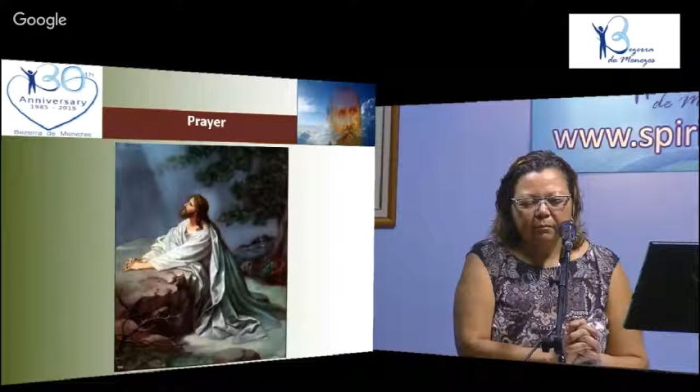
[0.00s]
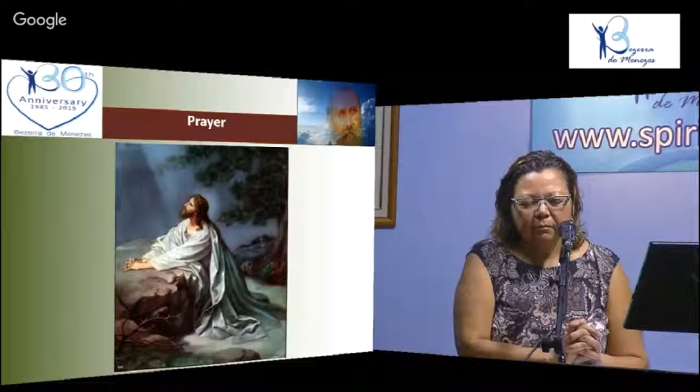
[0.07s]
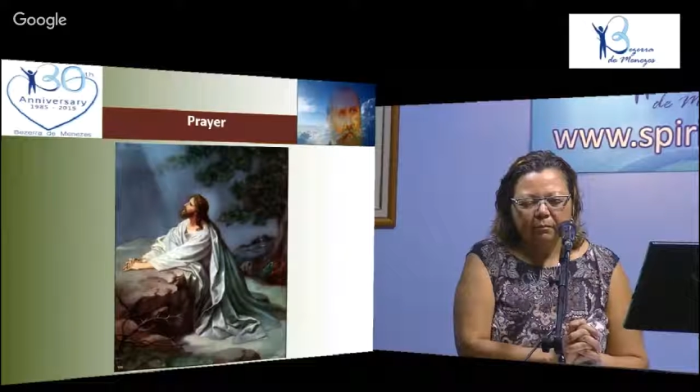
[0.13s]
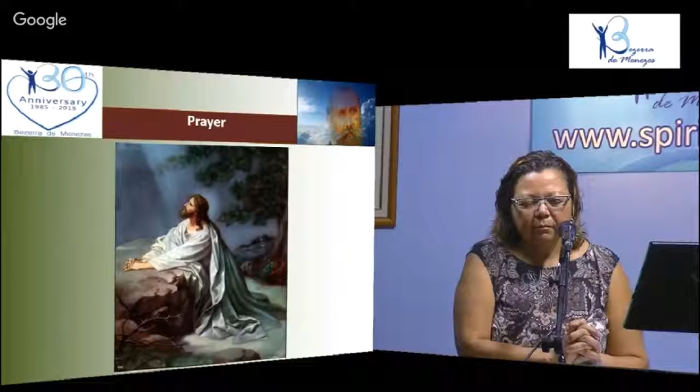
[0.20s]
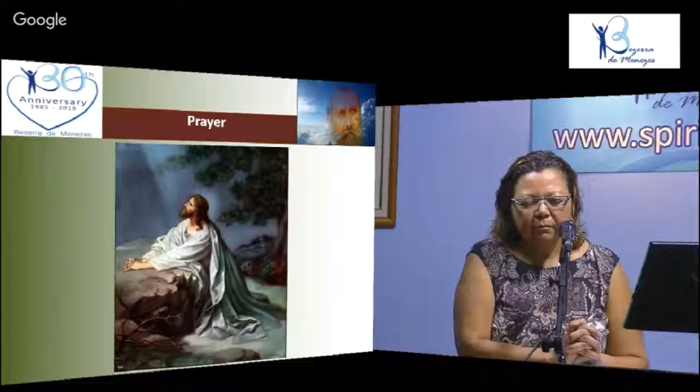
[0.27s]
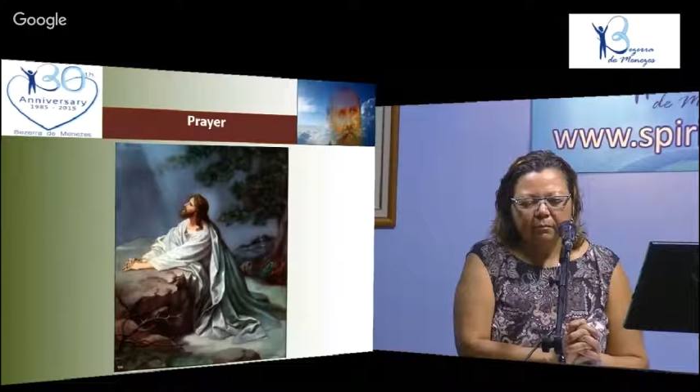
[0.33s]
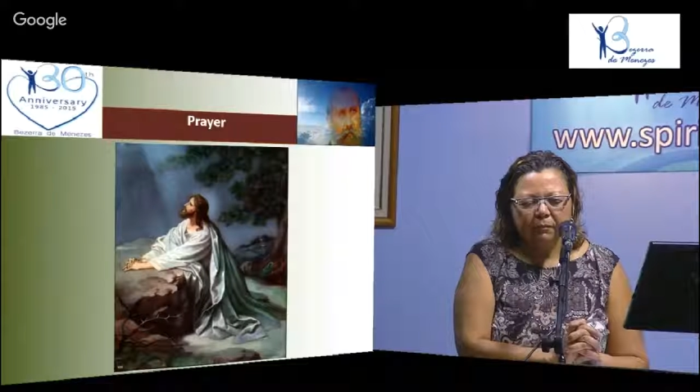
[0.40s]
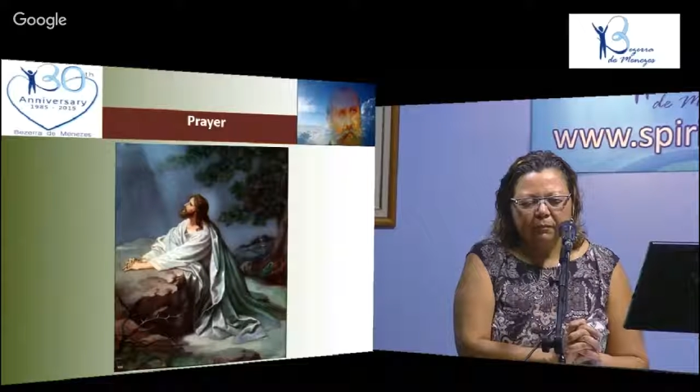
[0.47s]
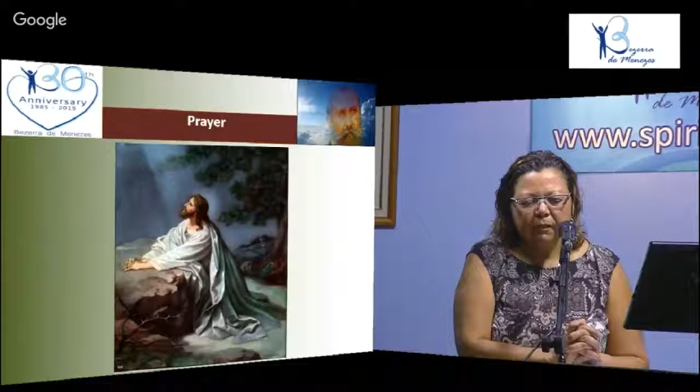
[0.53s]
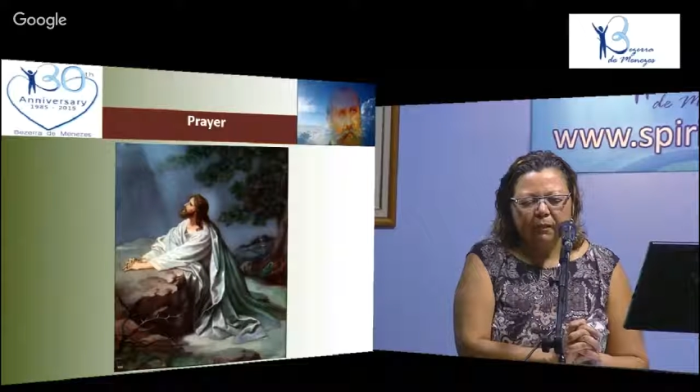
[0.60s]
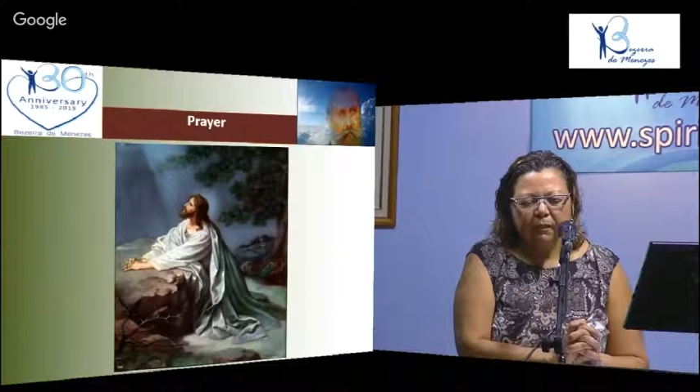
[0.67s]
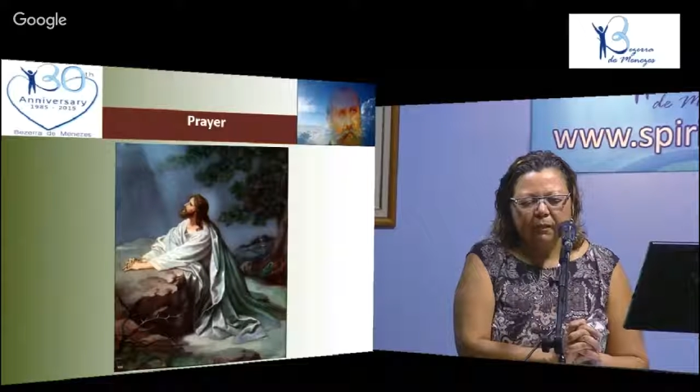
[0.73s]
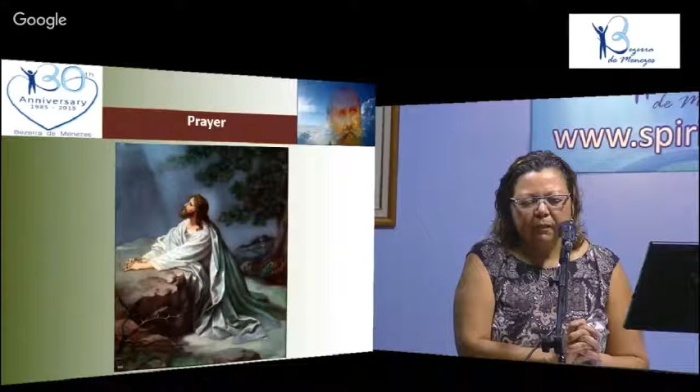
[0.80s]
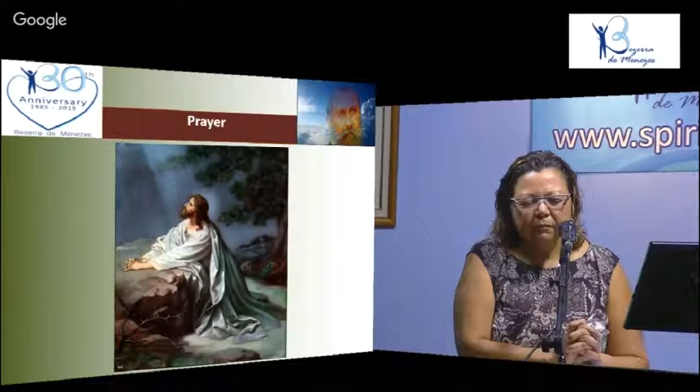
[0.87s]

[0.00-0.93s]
the love